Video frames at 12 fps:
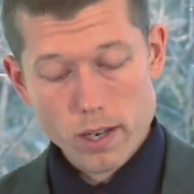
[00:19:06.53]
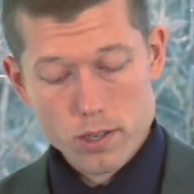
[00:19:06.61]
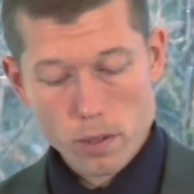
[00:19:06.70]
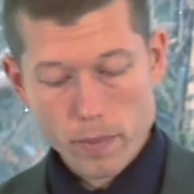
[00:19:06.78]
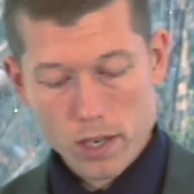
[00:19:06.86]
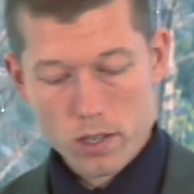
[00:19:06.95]
I
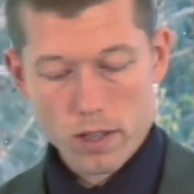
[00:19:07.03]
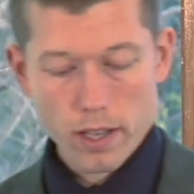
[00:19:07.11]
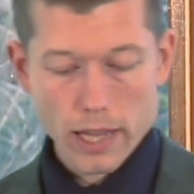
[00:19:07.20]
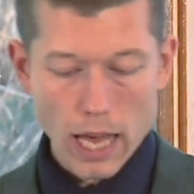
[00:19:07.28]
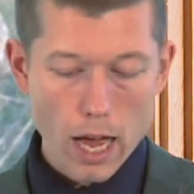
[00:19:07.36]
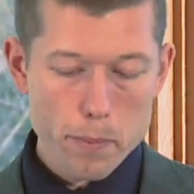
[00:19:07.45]
should mention that
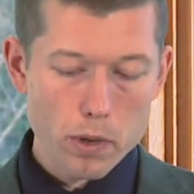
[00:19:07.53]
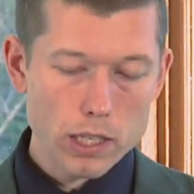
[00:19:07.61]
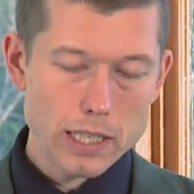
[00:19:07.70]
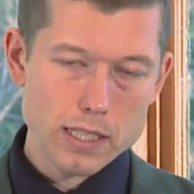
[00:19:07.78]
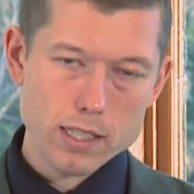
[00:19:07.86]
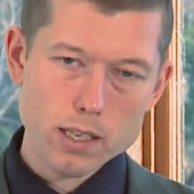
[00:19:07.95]
the eyeball
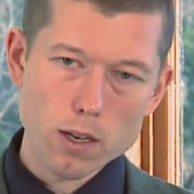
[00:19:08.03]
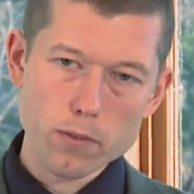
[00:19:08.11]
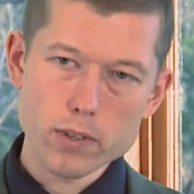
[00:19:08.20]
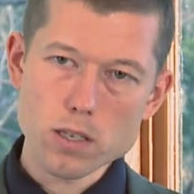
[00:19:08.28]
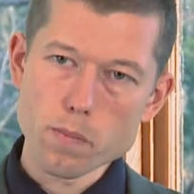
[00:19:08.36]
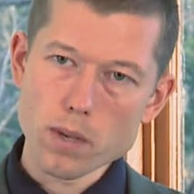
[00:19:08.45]
itself
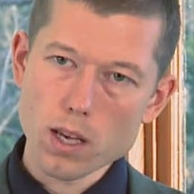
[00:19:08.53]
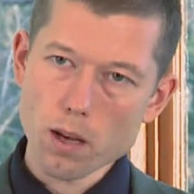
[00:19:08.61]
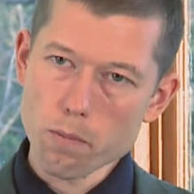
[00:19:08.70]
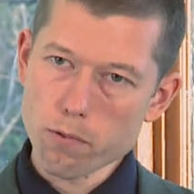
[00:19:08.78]
doesn't become